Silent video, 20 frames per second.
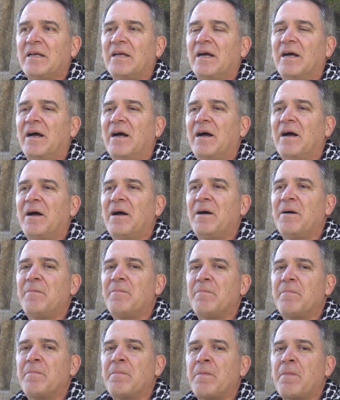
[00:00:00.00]

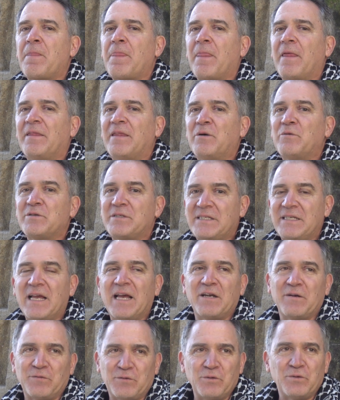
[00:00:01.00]
And that was the
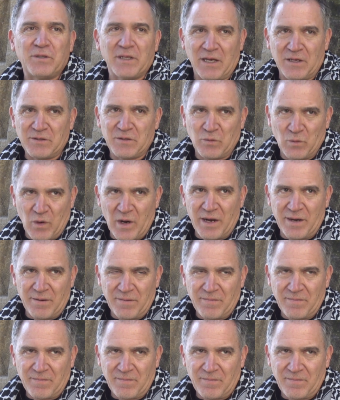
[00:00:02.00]
end of 2001.